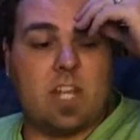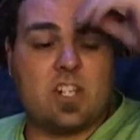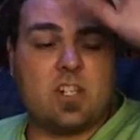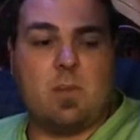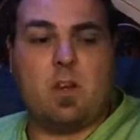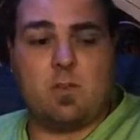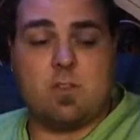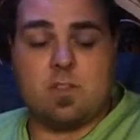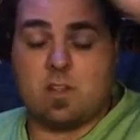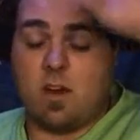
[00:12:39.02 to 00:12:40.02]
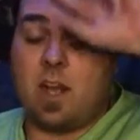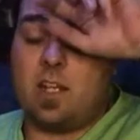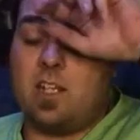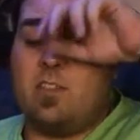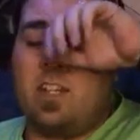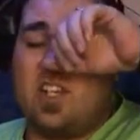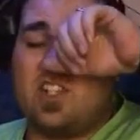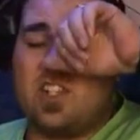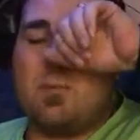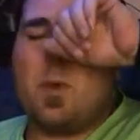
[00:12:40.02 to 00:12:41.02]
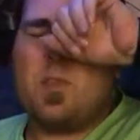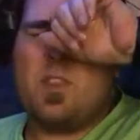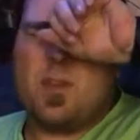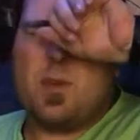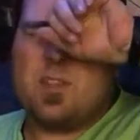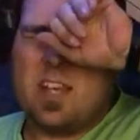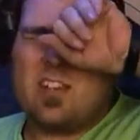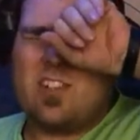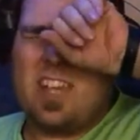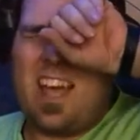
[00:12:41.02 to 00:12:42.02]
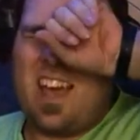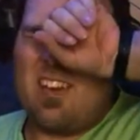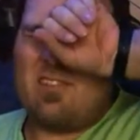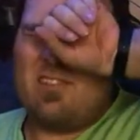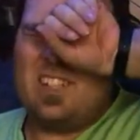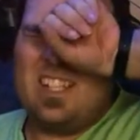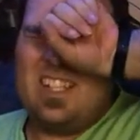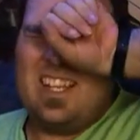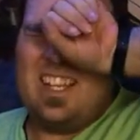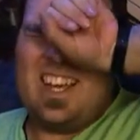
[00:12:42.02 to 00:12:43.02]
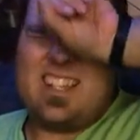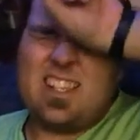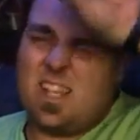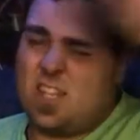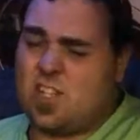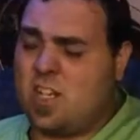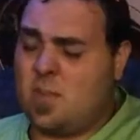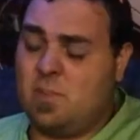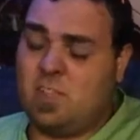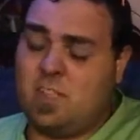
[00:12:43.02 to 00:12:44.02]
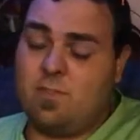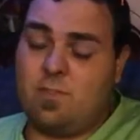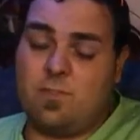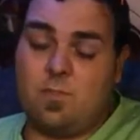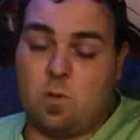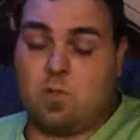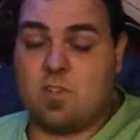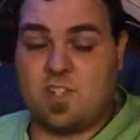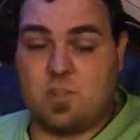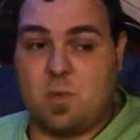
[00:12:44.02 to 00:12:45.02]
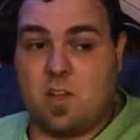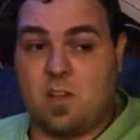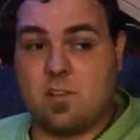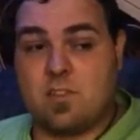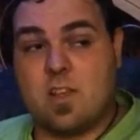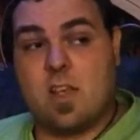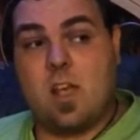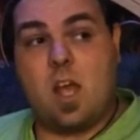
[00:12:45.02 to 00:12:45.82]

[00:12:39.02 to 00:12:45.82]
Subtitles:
Actually both. Scrying and divination. Both of those actually have a section, I believe, for crystal balls.